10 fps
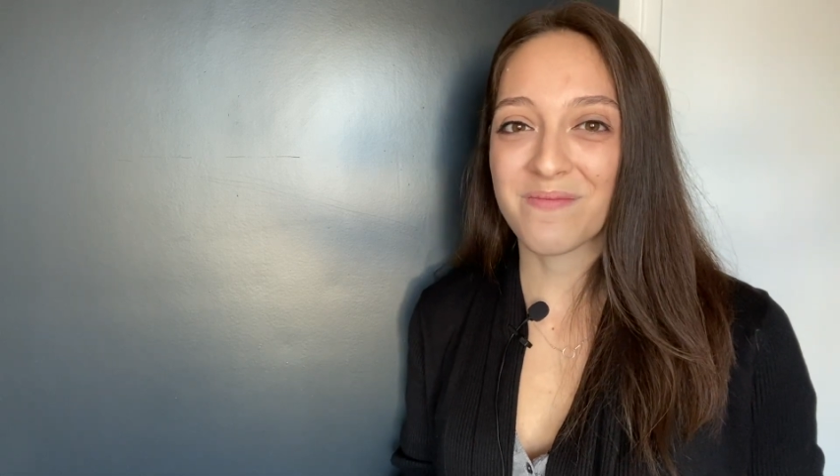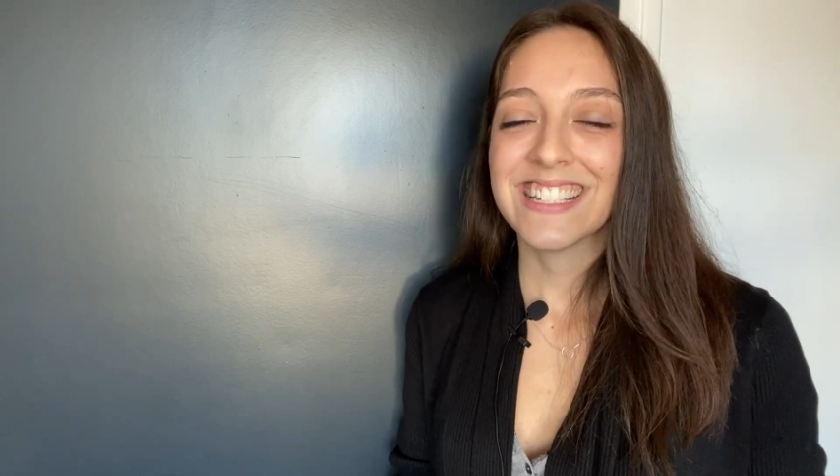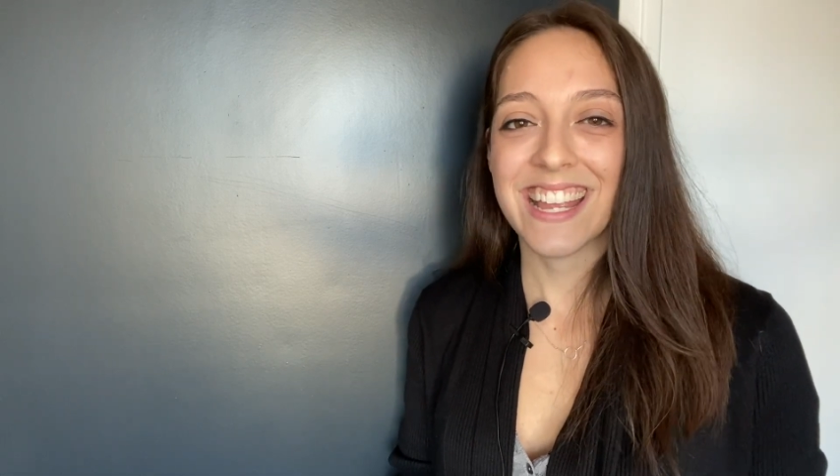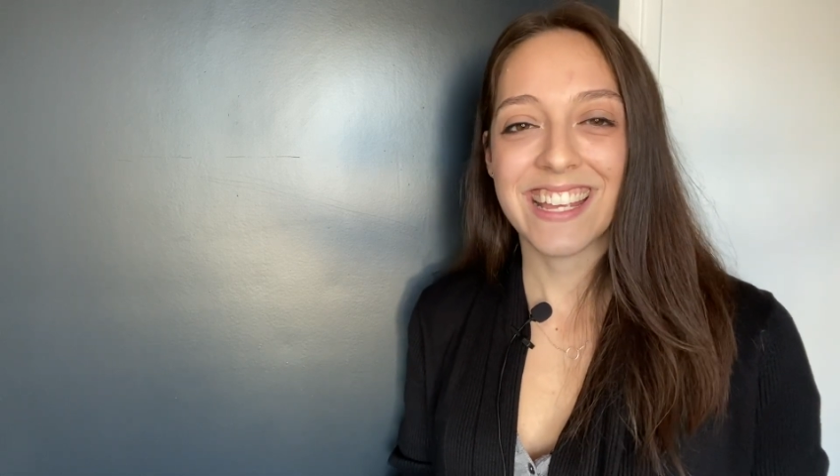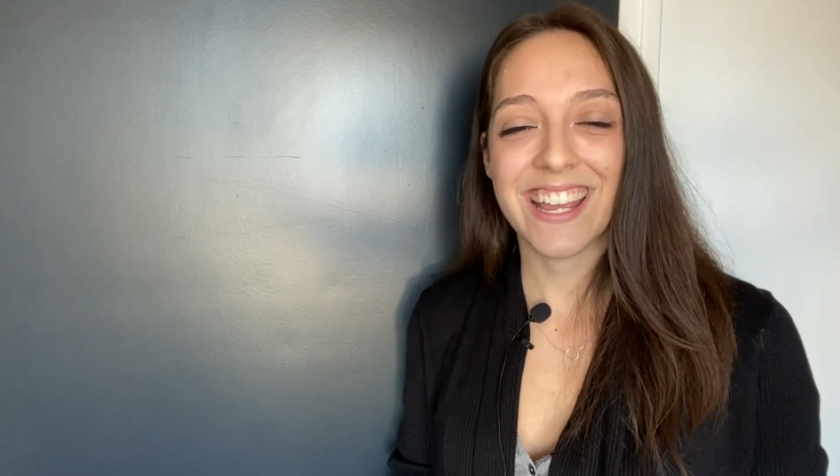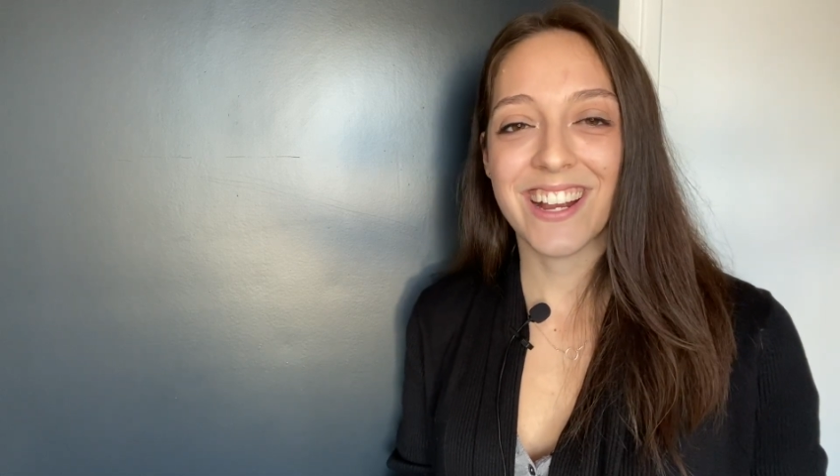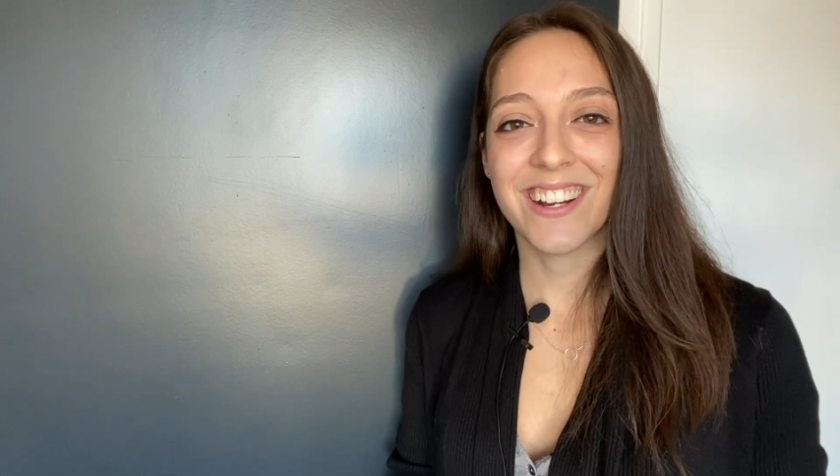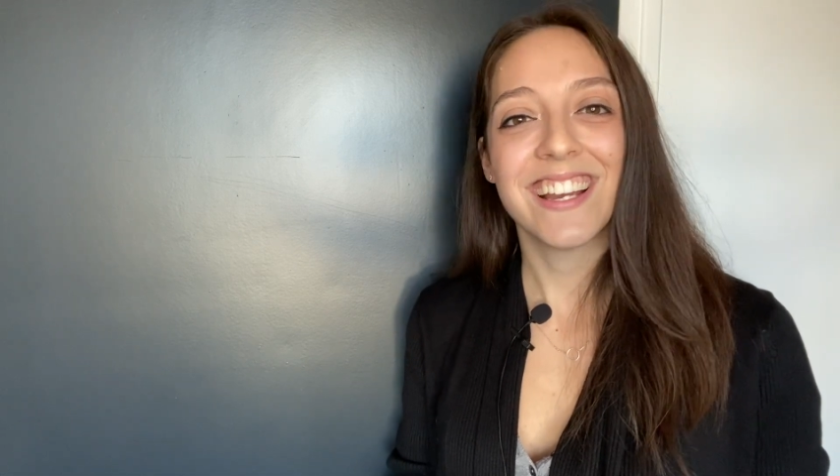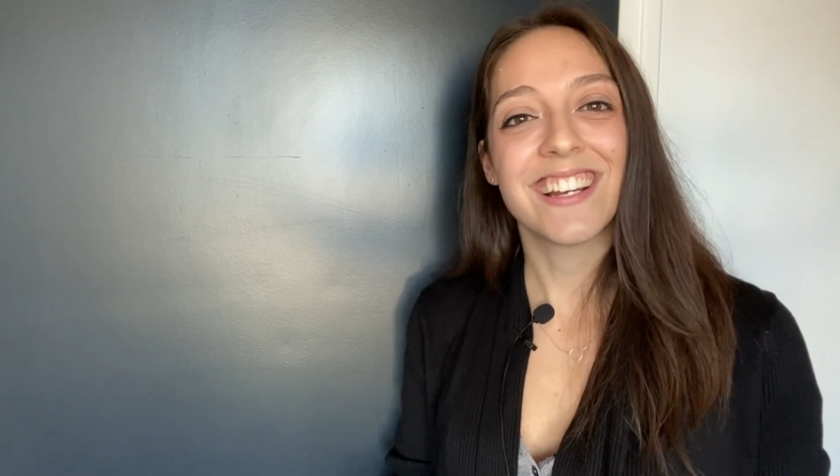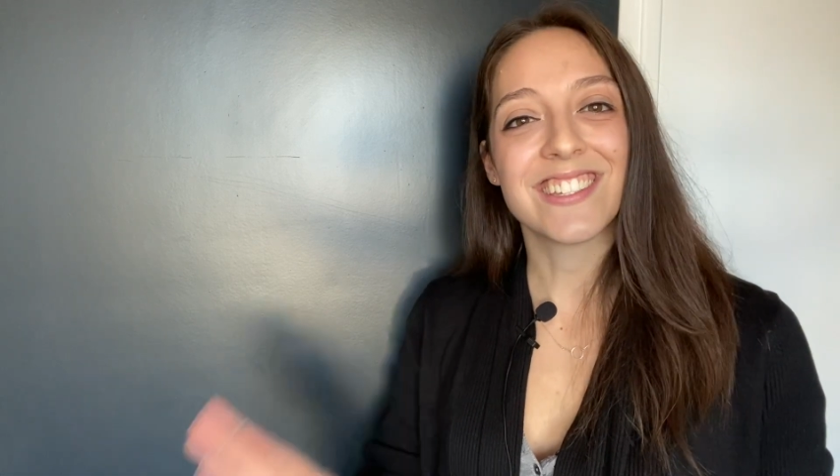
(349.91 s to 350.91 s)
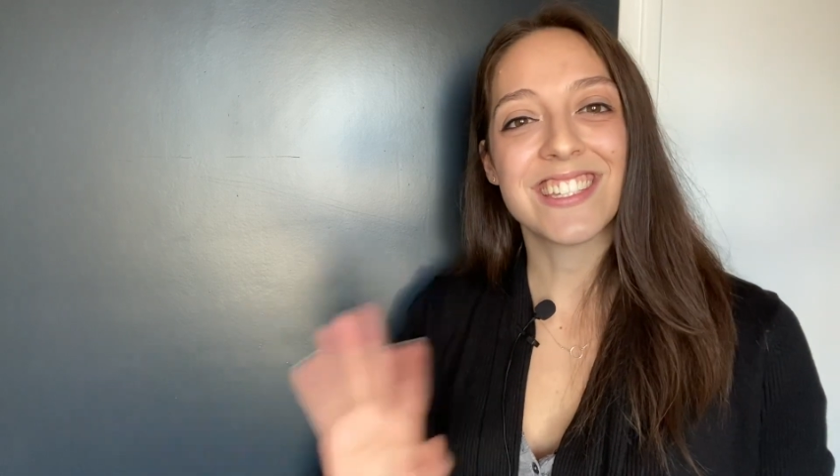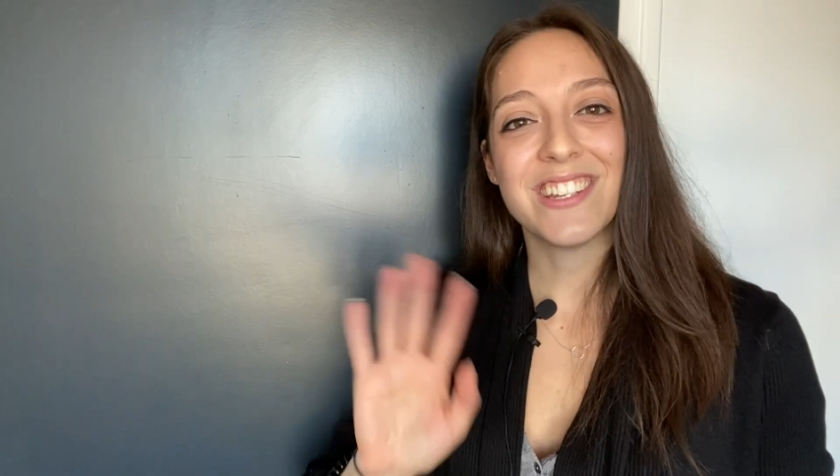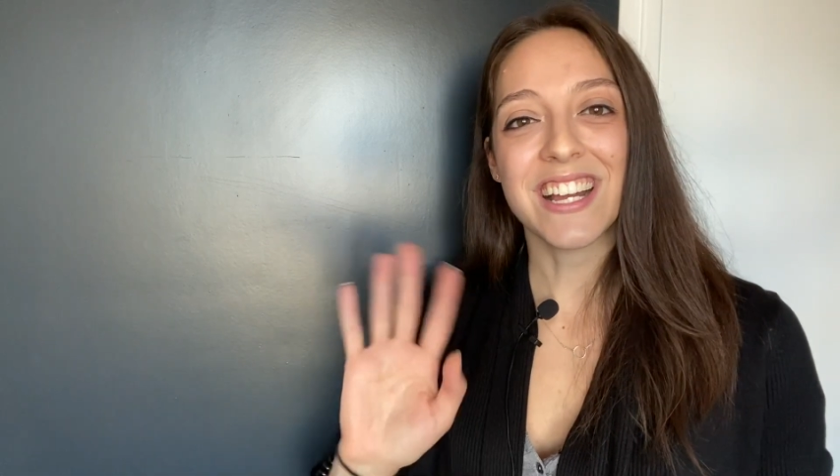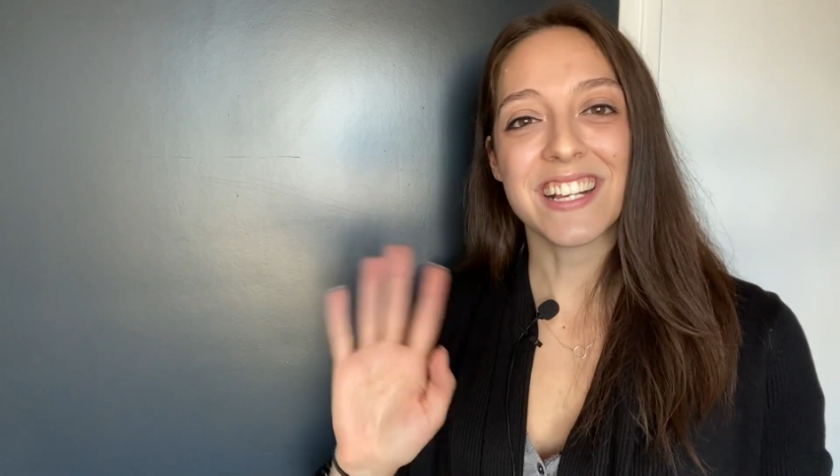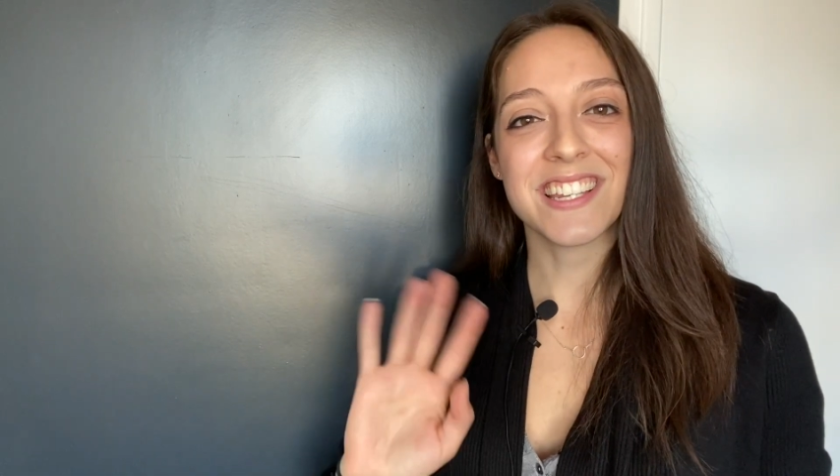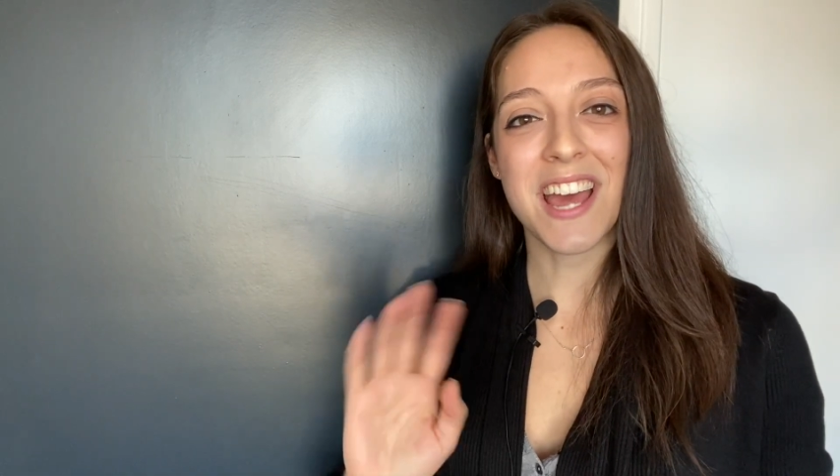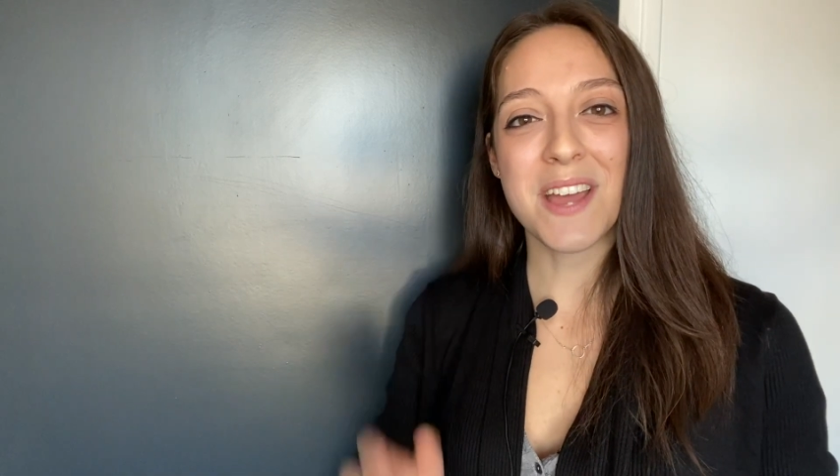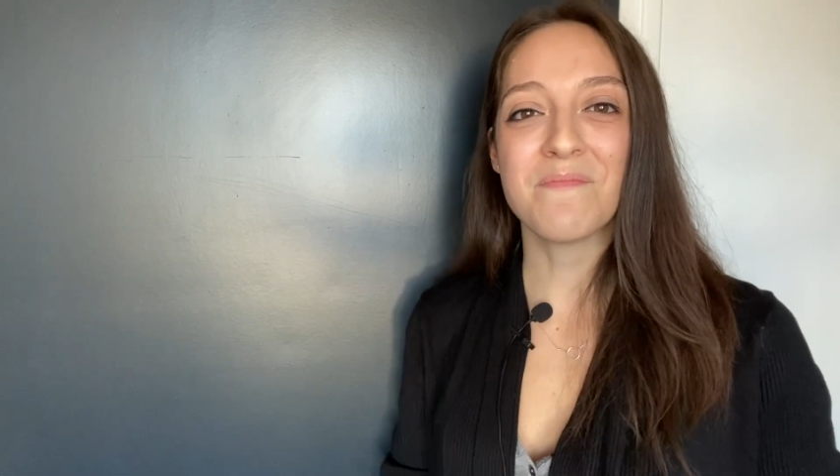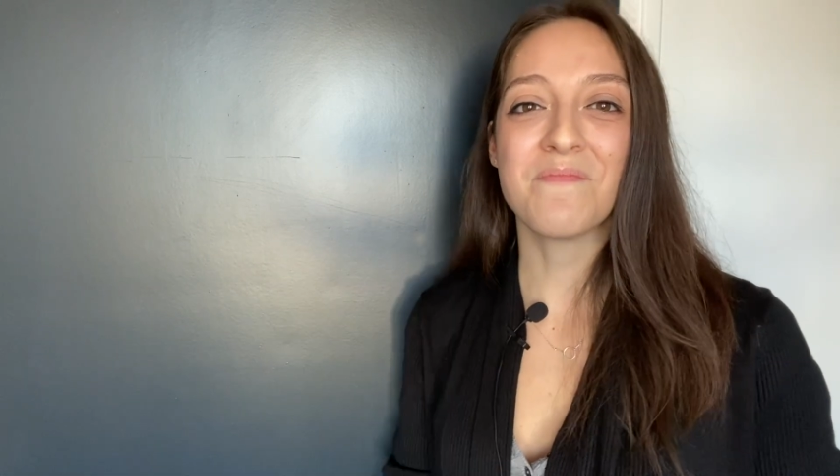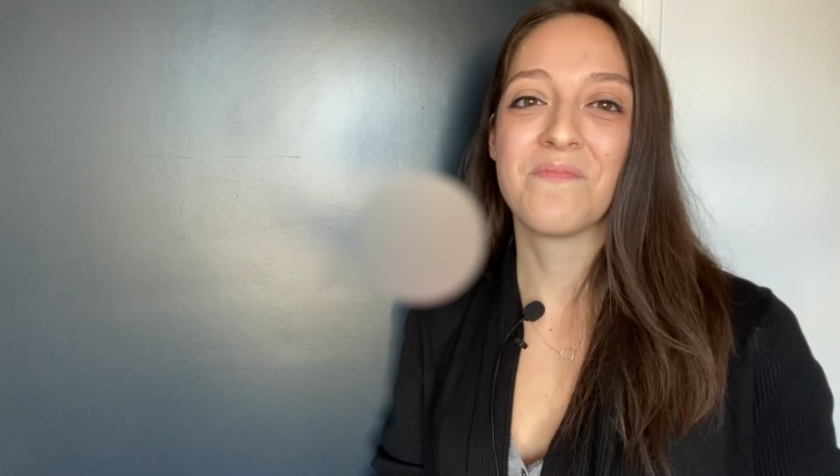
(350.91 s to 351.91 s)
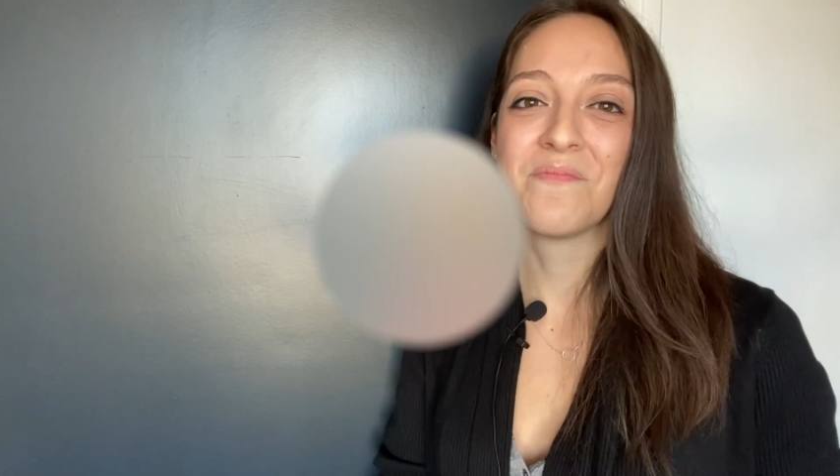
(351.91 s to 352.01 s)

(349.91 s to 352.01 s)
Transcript: Take care, and I'll see you next time!